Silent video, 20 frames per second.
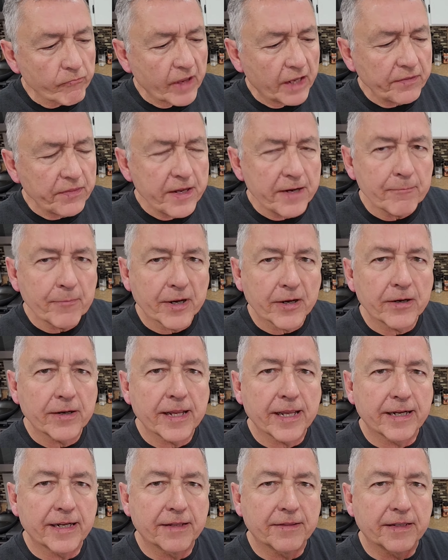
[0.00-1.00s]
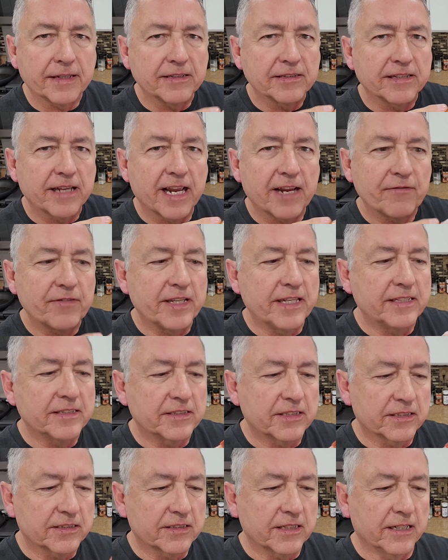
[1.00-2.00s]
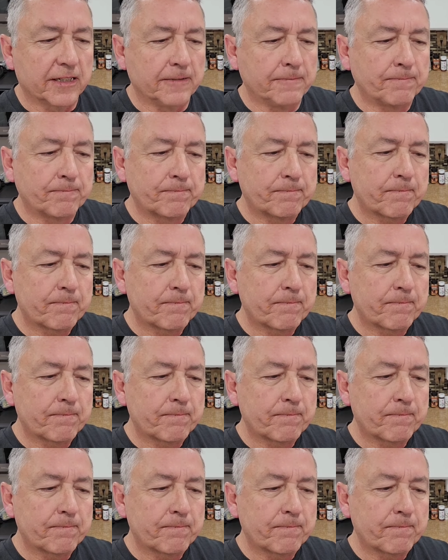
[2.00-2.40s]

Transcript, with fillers: I think marinating these gave these just a